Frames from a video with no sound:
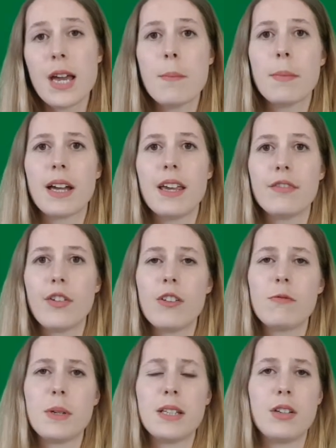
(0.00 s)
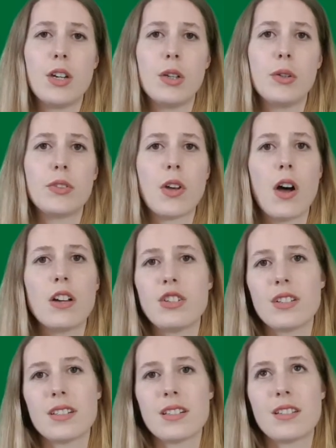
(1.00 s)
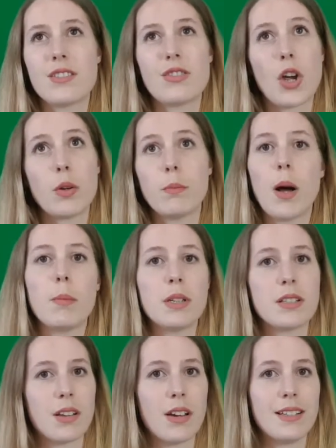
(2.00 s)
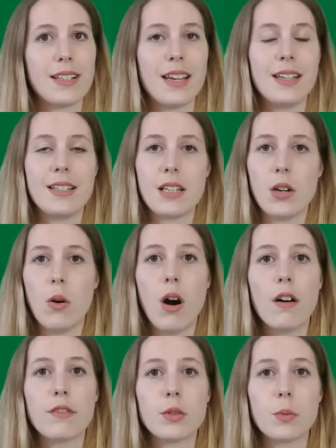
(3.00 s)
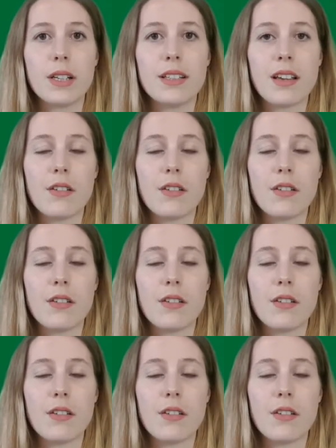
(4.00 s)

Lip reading: but if I've been nude, I just don't publicise it until afterwards.